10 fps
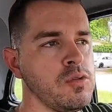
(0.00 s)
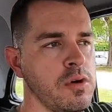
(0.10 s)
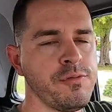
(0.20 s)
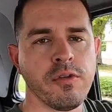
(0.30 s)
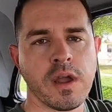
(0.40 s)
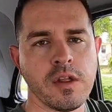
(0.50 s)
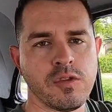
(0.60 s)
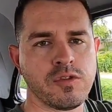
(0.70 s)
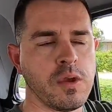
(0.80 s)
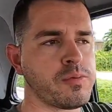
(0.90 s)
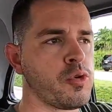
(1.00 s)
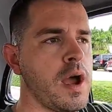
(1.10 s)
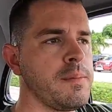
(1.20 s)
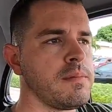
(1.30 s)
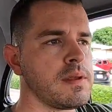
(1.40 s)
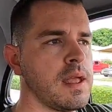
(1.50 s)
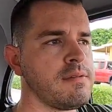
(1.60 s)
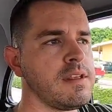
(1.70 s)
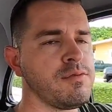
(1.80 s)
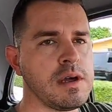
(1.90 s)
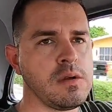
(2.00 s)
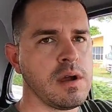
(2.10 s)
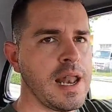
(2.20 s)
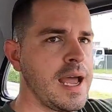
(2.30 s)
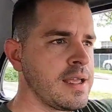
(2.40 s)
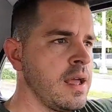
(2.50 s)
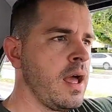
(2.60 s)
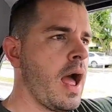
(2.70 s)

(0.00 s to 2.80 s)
don't forget to subscribe, give this video a like.